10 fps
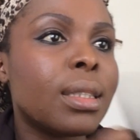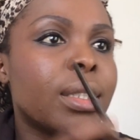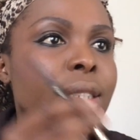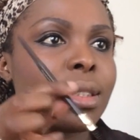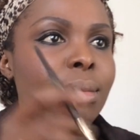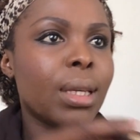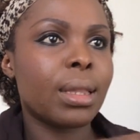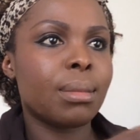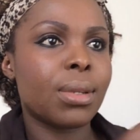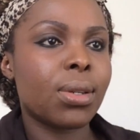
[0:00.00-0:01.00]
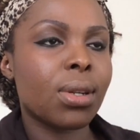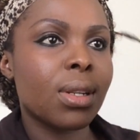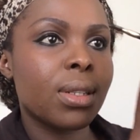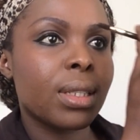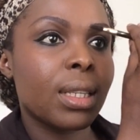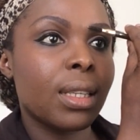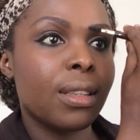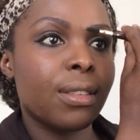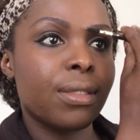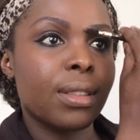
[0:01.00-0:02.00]
idea is to make them all look
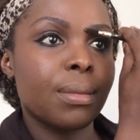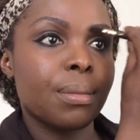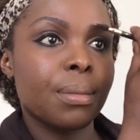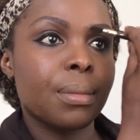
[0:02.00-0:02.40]
even.